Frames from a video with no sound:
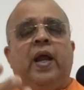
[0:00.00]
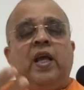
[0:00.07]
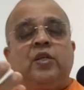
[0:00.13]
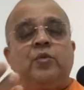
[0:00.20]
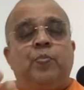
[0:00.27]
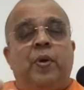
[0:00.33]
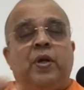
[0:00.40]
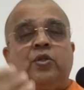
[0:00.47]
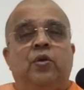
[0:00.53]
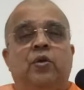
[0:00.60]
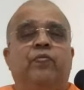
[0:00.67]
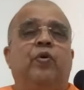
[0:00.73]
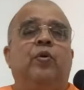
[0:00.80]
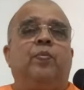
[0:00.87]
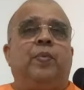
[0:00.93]
aspects
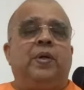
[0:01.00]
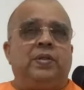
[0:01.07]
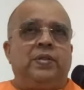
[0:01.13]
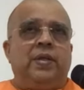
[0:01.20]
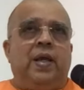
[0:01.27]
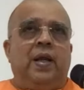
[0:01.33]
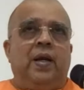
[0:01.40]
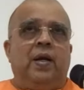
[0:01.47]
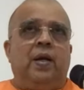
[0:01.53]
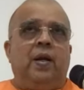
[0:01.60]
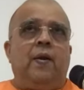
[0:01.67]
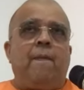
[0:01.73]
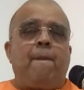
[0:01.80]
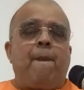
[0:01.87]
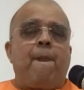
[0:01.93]
of our
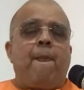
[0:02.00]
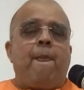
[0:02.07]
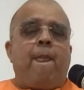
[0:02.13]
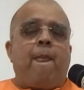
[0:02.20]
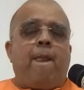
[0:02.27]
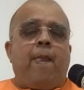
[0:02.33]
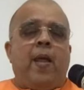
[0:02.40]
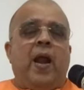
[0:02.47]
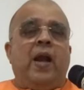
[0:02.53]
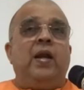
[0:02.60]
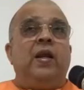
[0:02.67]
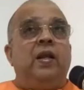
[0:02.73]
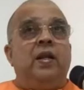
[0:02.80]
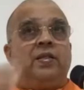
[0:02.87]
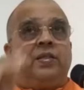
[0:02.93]
personality, and
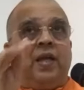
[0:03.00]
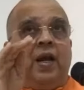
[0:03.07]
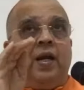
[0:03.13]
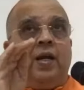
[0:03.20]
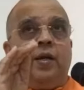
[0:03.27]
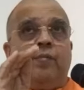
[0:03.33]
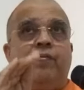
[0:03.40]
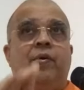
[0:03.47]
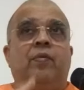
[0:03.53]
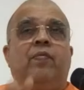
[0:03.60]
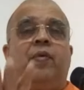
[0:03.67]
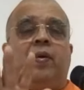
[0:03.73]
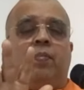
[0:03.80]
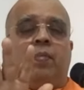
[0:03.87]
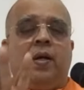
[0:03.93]
in a scientific
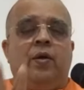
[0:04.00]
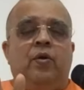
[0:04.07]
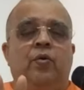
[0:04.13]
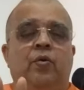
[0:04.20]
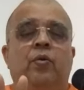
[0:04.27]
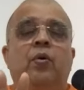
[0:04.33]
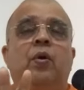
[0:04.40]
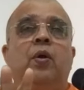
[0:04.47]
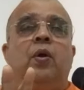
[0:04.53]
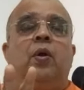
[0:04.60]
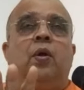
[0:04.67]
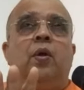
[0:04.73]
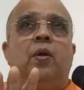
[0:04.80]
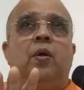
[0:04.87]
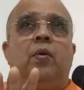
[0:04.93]
way, mind you,
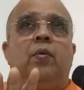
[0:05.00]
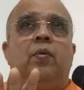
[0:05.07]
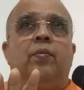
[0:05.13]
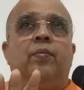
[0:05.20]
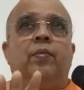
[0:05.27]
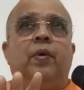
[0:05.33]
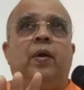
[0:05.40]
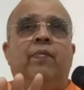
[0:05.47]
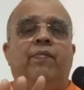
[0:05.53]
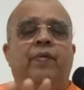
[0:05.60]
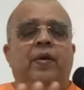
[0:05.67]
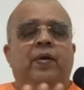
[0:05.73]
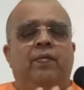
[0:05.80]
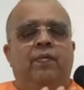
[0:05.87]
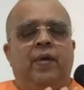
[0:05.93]

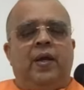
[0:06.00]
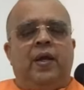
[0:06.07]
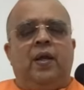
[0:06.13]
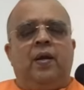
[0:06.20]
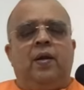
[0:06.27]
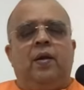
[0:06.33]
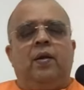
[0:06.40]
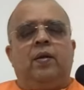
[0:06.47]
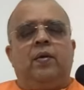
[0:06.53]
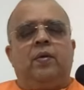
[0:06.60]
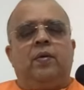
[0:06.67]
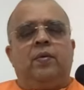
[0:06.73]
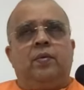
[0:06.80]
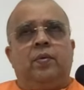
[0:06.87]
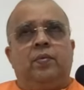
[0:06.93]
everywhere
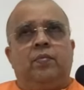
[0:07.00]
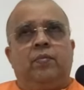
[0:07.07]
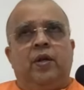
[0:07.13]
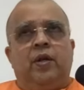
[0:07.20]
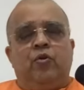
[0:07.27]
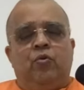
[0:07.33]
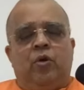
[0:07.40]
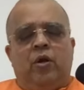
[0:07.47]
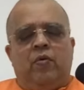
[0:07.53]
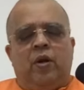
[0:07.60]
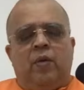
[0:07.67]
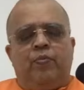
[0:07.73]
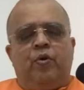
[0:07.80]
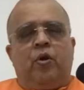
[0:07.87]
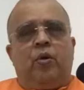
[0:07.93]
when you
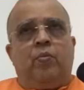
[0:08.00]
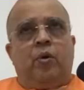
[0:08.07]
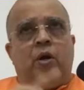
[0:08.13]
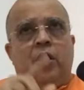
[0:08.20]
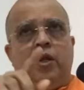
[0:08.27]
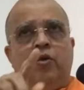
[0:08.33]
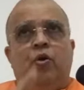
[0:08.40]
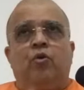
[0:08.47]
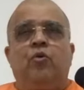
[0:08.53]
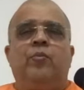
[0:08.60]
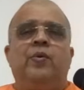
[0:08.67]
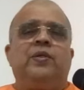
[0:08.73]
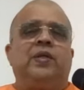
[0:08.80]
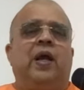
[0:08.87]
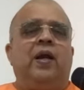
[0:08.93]
develop your body, you have to
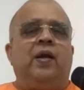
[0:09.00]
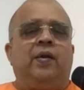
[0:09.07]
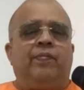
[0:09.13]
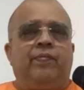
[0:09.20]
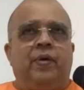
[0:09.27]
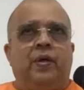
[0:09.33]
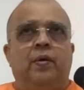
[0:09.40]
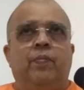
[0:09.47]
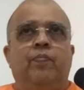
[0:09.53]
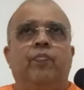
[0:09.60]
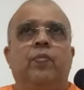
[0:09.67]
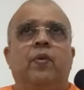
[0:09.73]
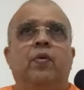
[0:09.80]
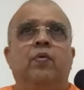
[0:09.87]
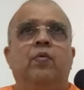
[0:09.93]
be scientific.
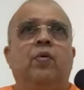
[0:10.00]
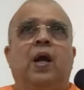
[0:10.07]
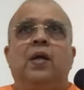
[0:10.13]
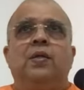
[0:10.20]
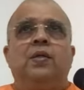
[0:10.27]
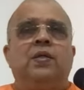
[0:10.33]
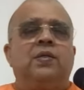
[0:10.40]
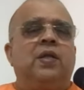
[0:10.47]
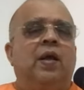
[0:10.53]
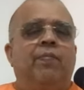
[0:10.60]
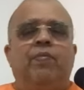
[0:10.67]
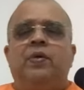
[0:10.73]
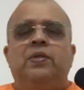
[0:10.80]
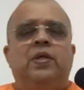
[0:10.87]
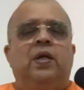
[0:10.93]
You can't just
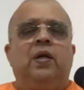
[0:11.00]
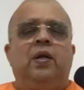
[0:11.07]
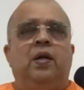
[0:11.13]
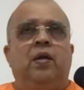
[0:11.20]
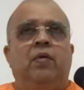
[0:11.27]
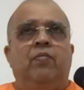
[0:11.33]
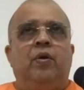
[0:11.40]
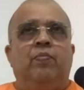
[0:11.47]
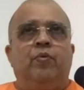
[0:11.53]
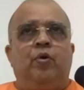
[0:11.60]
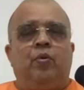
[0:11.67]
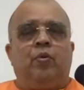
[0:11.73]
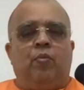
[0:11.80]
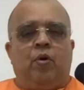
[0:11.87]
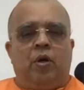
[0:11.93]
haphazardly develop
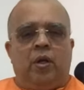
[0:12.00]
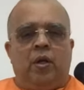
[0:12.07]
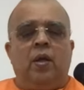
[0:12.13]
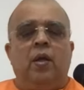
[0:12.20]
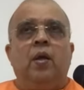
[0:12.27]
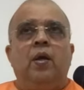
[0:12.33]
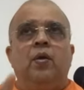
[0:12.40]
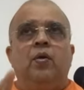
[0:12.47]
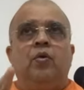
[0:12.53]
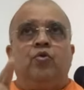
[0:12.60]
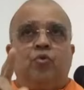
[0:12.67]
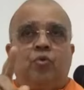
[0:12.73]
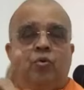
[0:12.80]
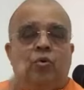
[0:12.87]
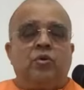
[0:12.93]
your body. You
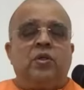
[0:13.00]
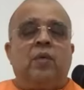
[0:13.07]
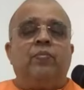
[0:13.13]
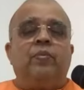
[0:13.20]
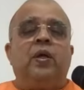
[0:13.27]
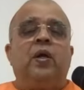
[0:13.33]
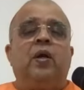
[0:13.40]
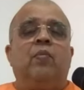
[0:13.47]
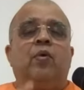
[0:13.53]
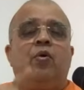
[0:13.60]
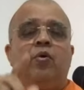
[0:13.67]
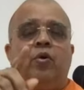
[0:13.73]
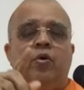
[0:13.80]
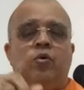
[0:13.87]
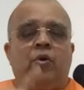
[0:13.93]
should know something
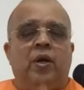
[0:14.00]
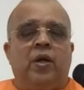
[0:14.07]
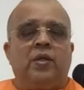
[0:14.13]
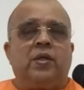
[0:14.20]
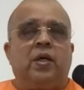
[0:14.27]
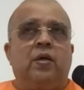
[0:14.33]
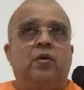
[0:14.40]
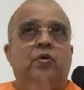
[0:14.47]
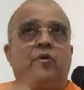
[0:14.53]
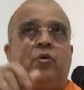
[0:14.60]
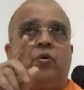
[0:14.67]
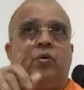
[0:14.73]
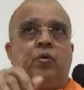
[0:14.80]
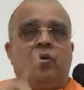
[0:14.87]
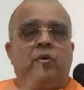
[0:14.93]
about nutrition, you
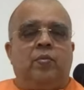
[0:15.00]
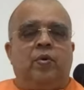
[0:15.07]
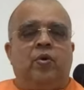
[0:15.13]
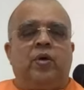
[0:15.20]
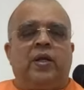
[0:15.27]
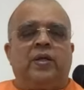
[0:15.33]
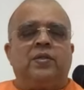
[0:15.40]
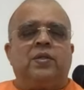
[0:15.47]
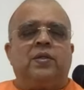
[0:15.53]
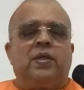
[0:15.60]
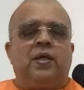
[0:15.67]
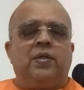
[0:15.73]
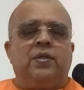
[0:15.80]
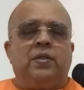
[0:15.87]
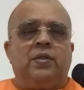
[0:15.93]
should know about
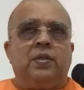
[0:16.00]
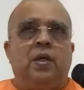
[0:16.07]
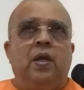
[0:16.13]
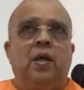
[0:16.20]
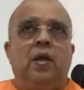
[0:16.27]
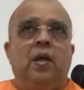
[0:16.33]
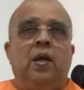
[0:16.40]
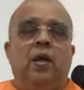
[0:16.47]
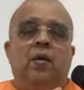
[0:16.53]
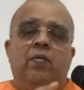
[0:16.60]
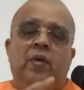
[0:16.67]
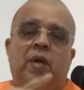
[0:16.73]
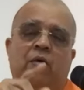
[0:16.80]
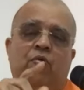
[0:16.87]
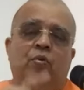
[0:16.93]
exercises.
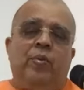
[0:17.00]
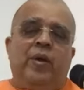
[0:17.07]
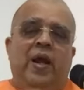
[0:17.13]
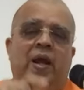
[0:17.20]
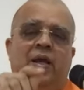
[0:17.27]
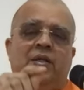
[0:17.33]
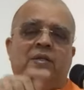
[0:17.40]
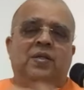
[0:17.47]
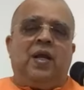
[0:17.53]
We have to be as